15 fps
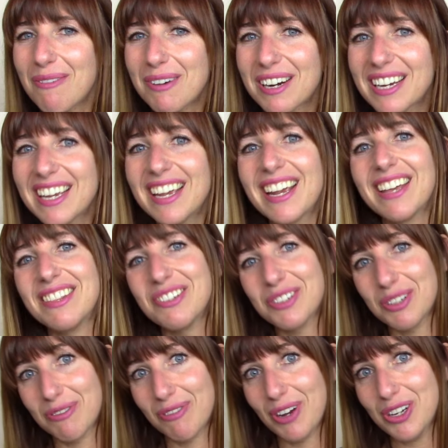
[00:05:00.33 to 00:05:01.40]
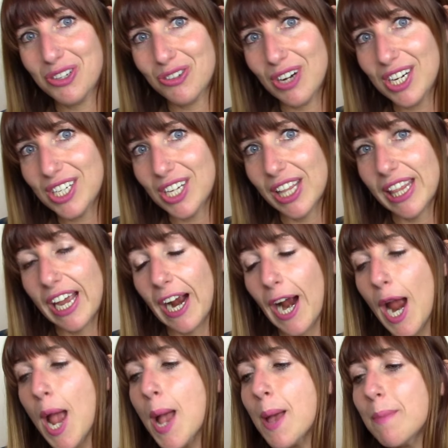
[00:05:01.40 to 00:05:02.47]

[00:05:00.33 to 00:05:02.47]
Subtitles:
working and there's a frustration there,